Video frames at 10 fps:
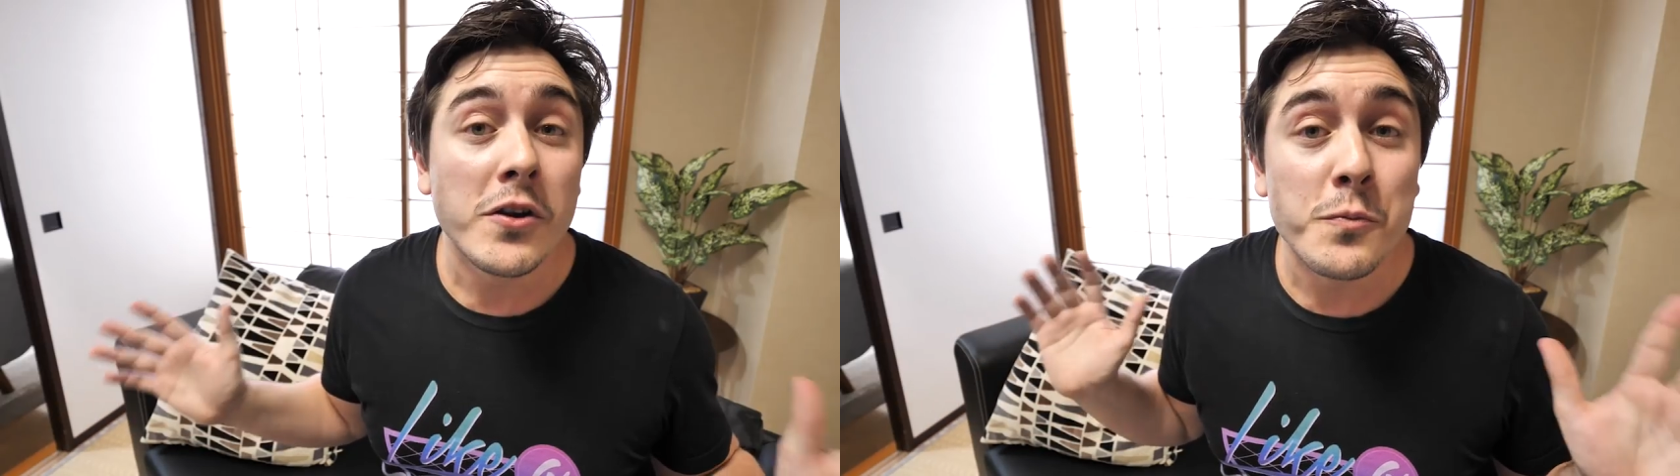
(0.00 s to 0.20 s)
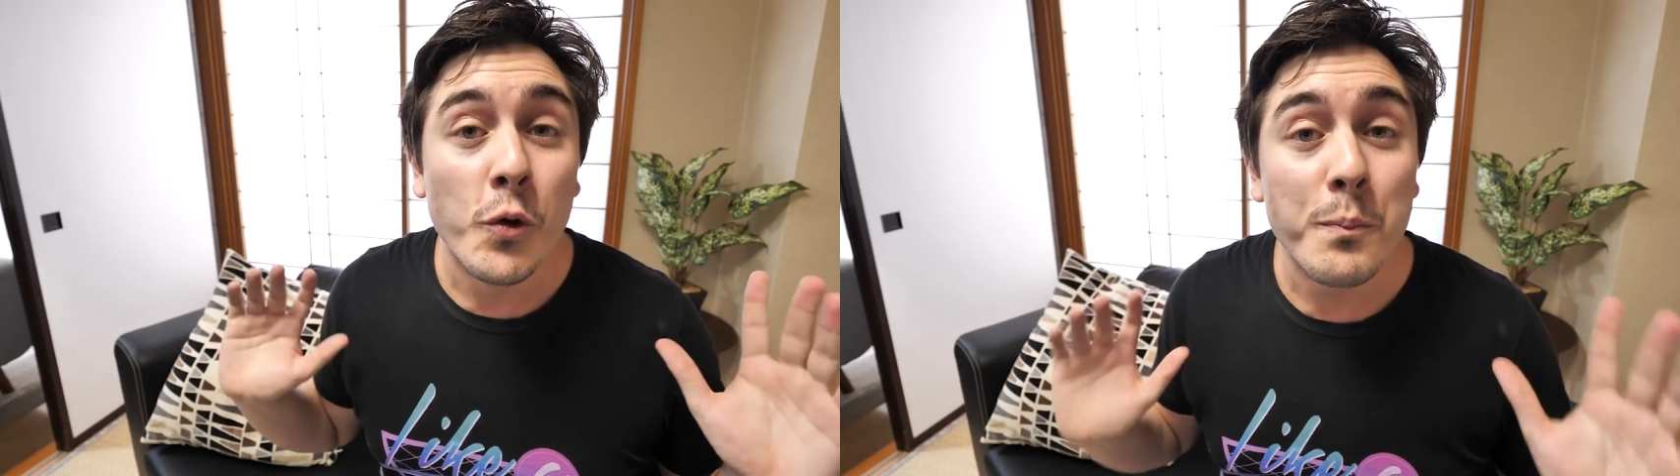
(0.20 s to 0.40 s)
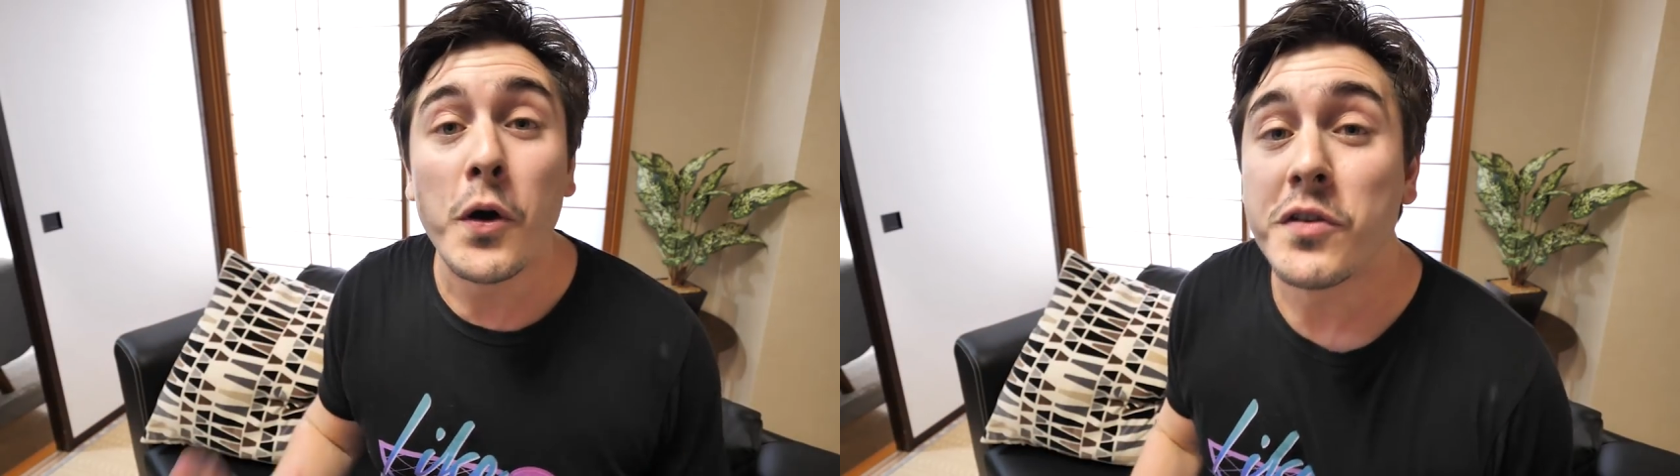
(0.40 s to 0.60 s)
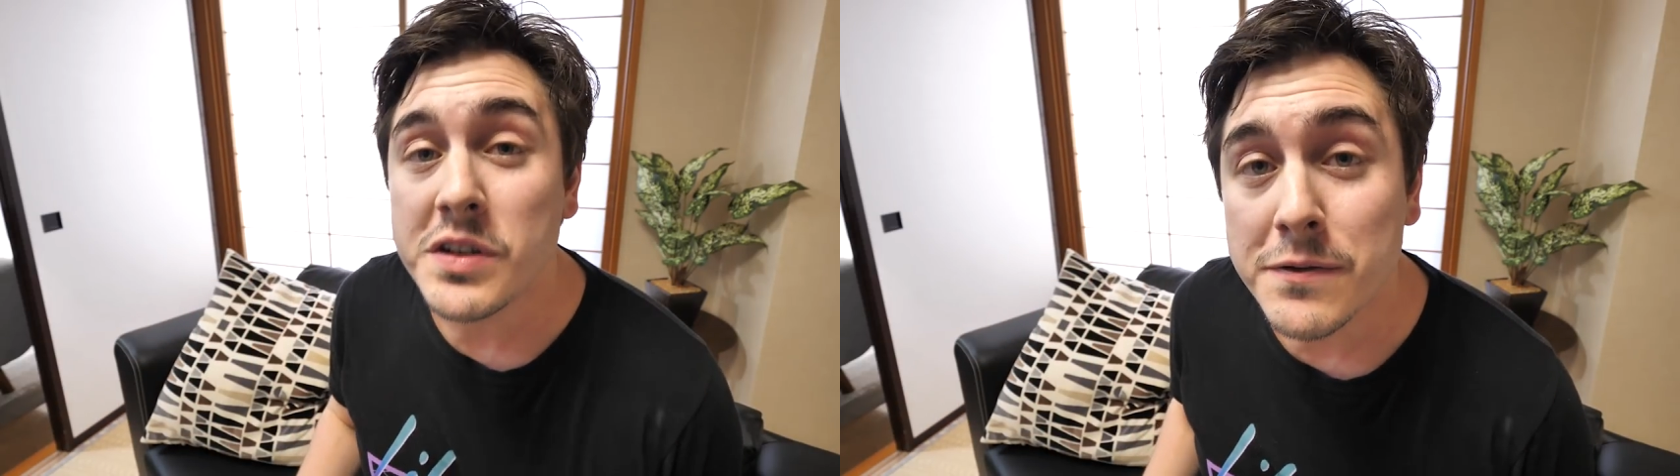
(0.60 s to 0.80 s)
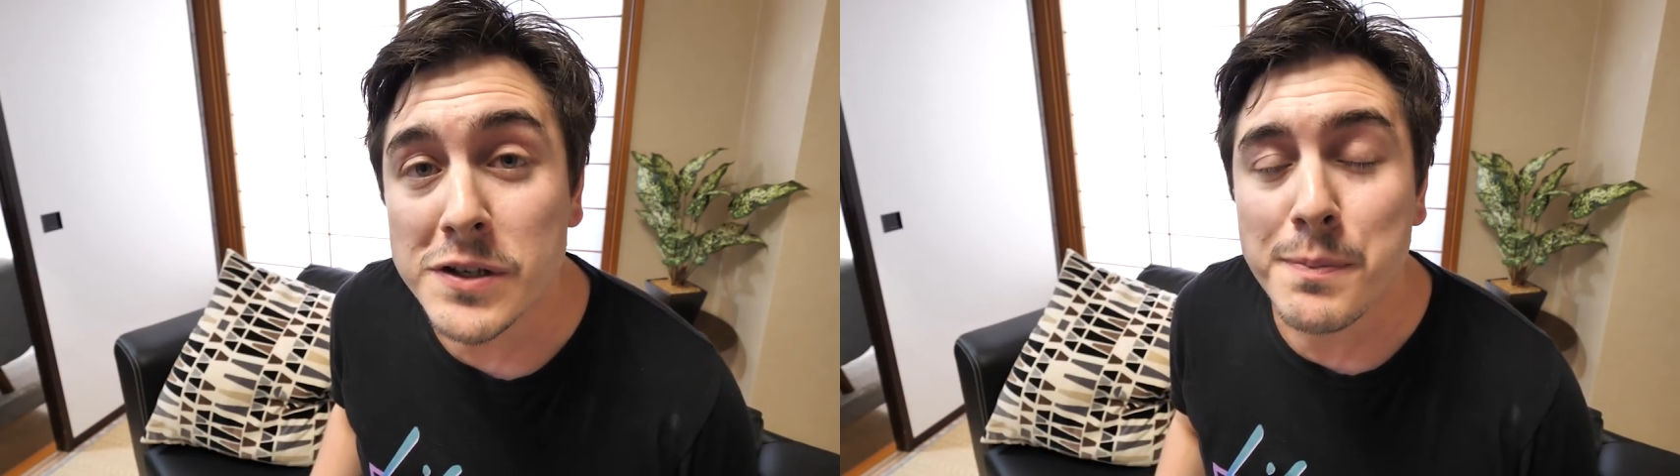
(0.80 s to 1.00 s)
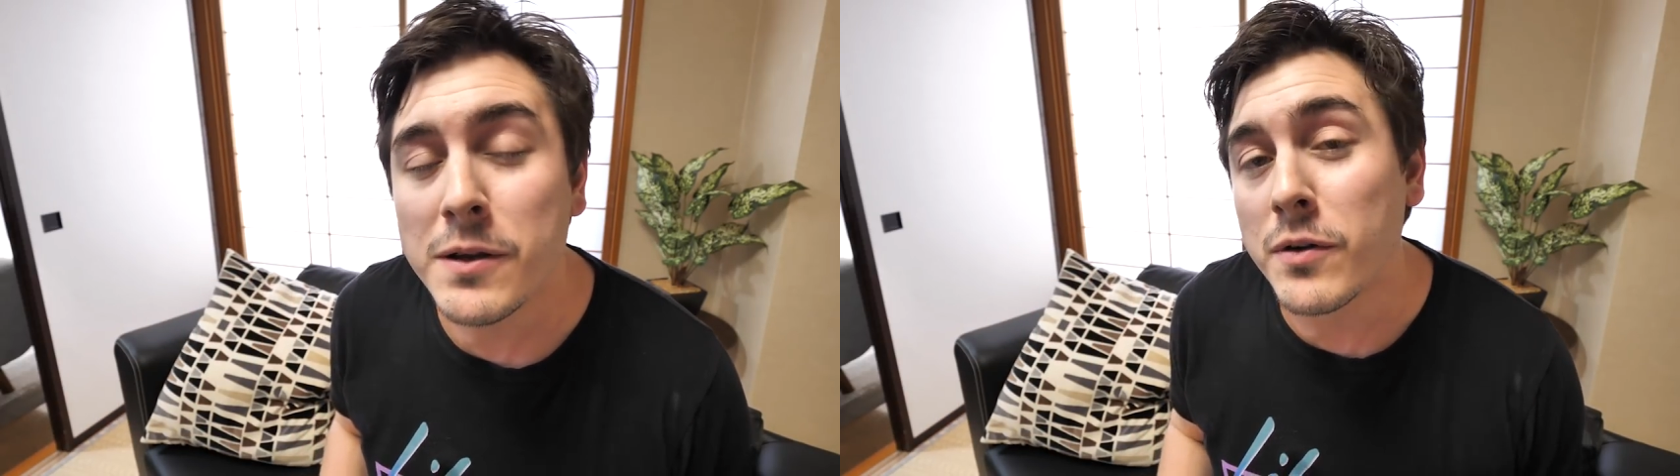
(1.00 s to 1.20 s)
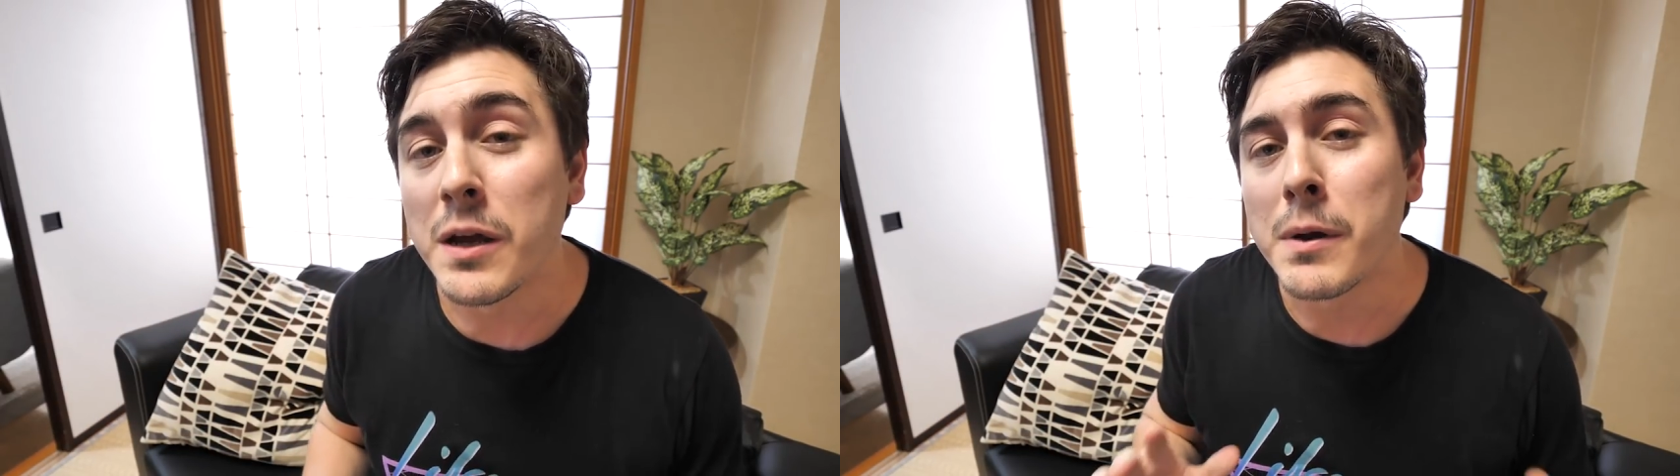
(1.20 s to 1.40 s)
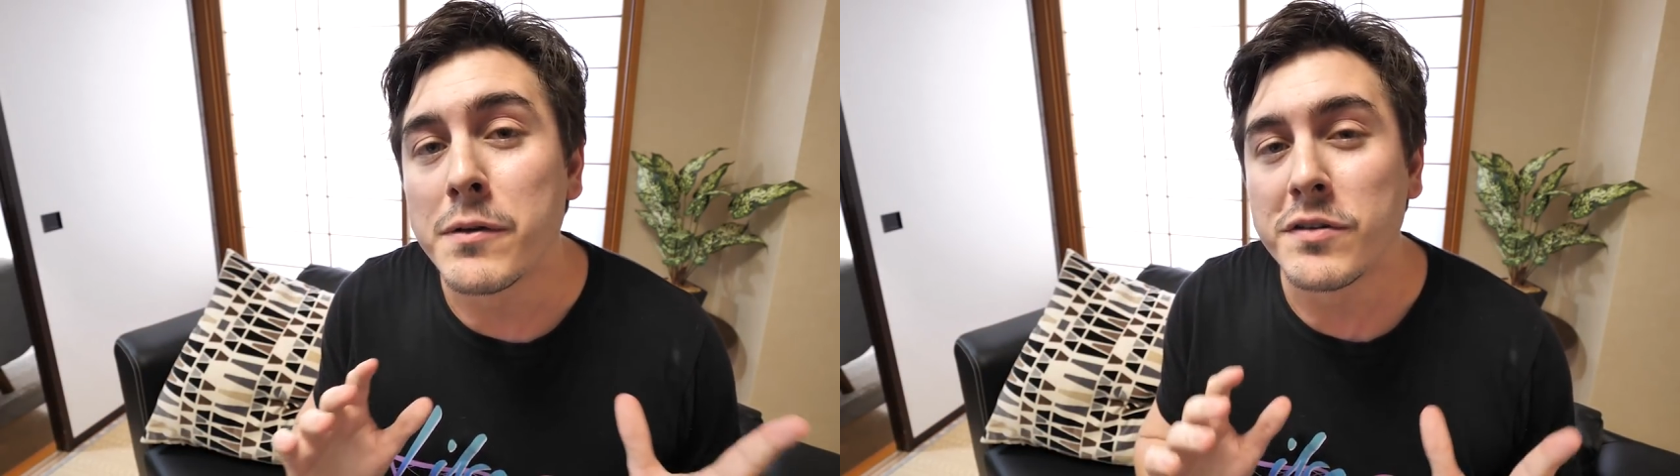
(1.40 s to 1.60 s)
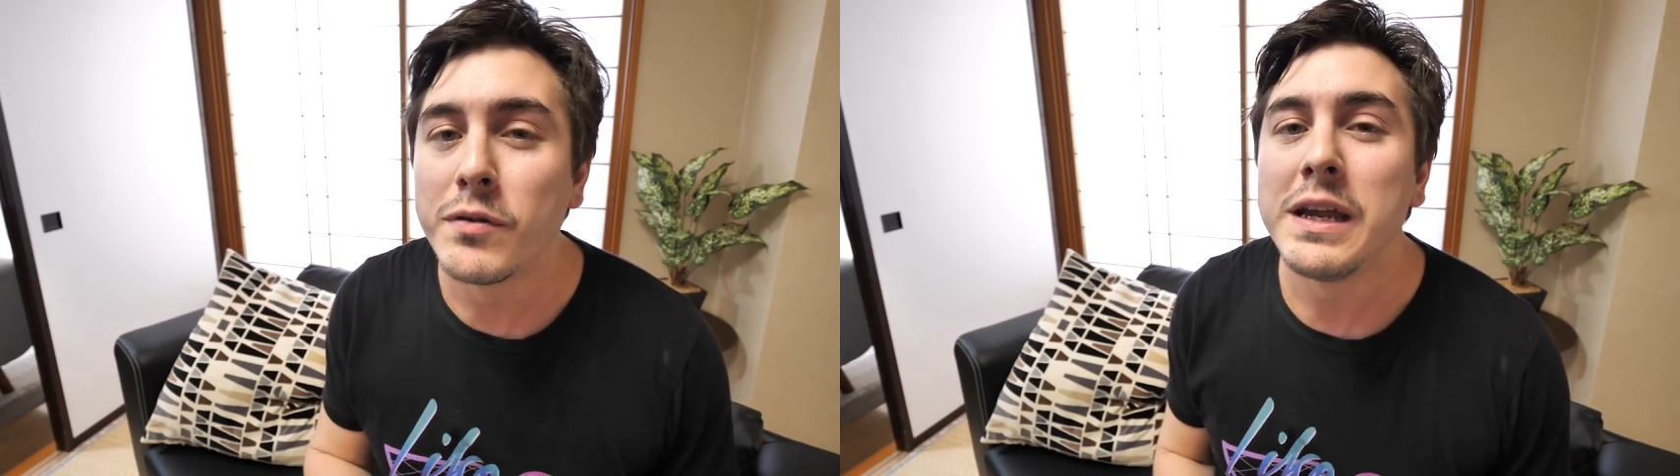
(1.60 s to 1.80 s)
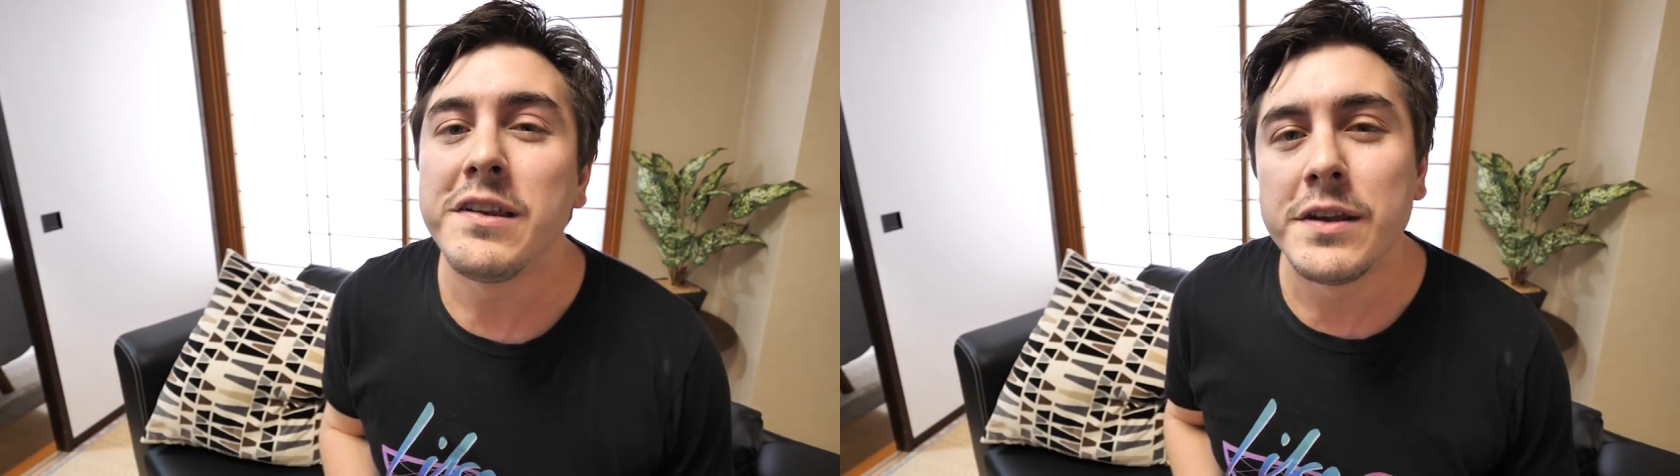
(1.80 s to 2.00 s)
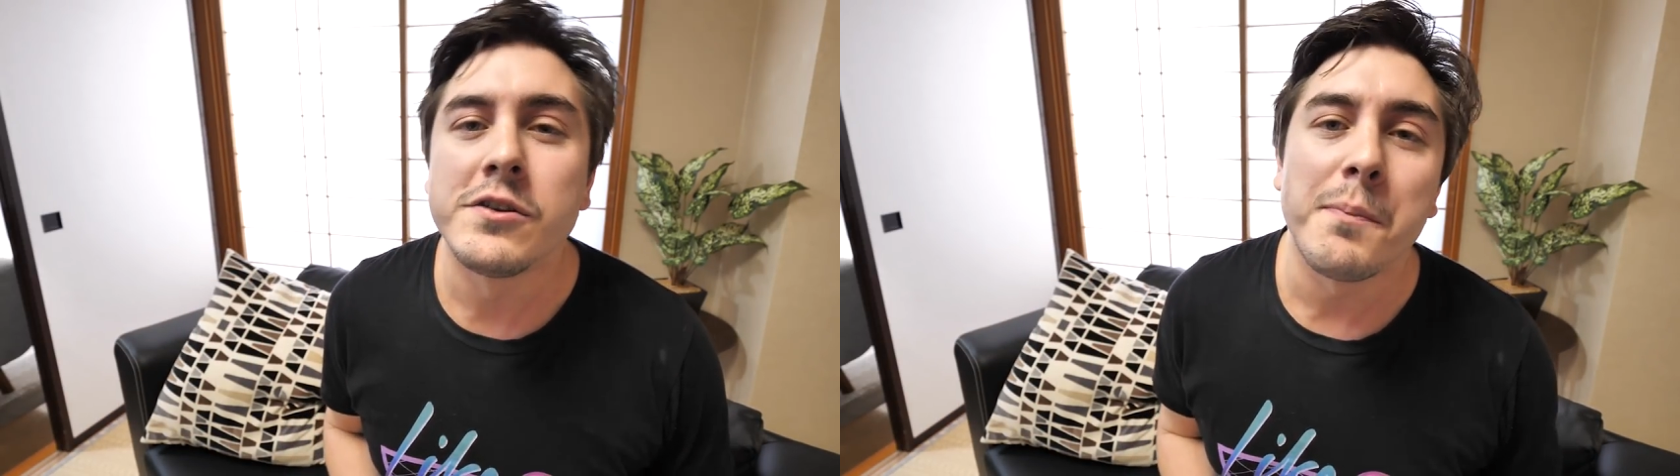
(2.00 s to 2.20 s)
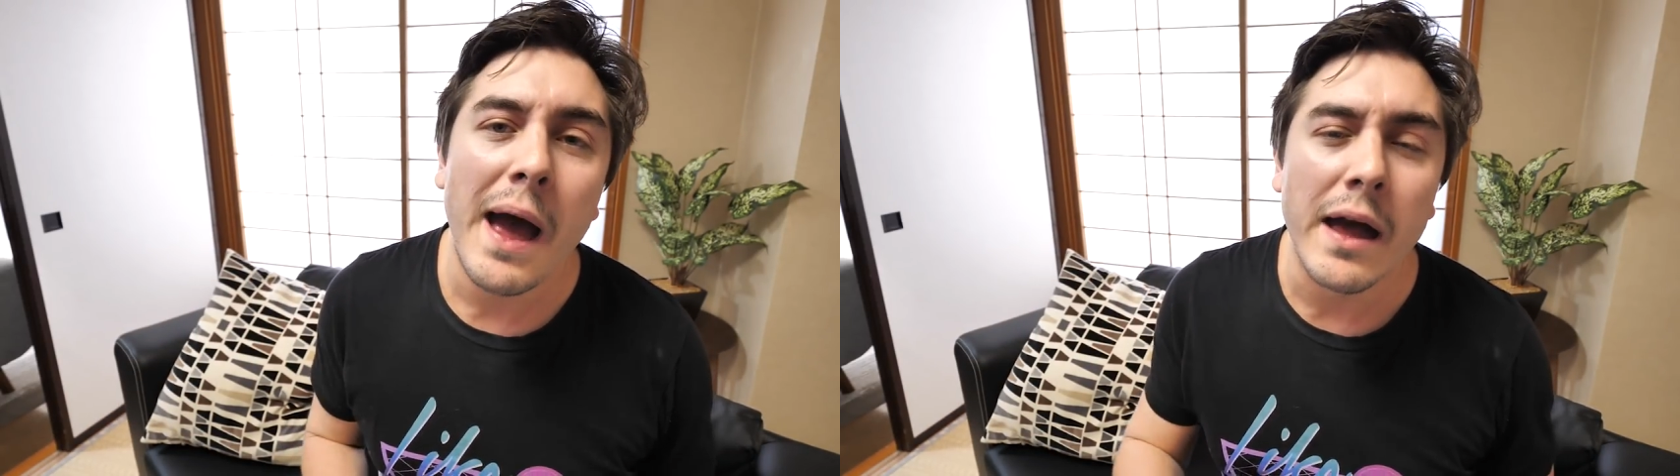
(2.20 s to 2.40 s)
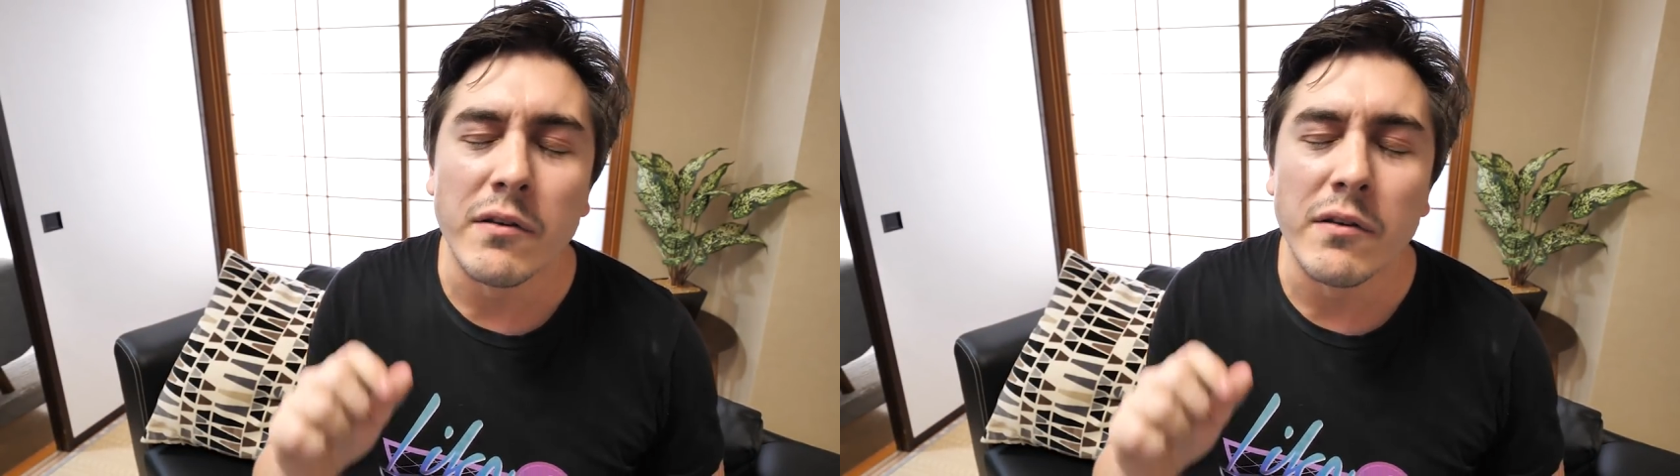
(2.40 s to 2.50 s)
much more positive spin on it when it was released in Japan,